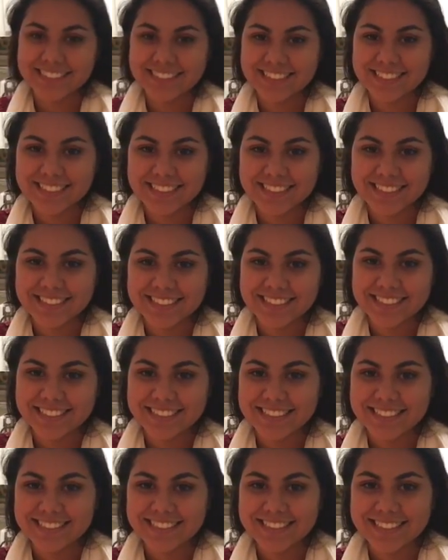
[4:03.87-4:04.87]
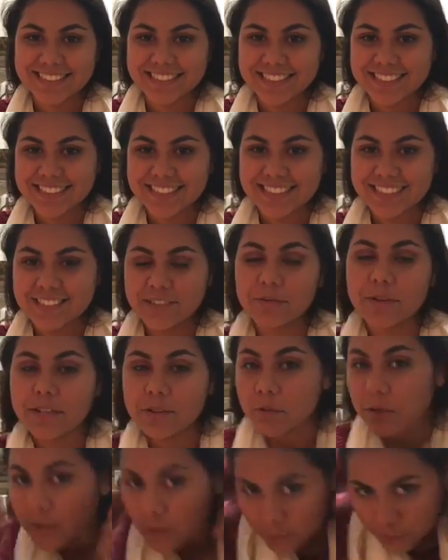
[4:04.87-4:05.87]
Dame mi teléfono. Wait,
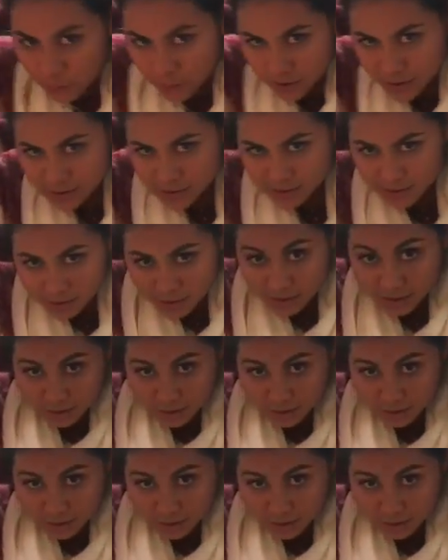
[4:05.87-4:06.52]
do I look first?